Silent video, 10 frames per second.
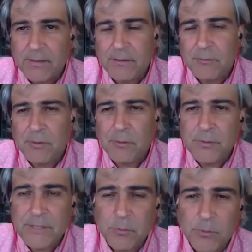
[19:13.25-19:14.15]
I won't
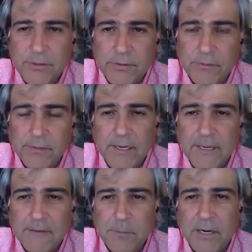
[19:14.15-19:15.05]
say the word
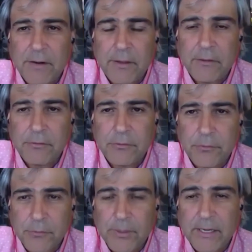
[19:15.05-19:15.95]
survive, but how do they
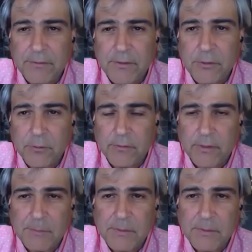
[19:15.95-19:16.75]
thrive in the new environment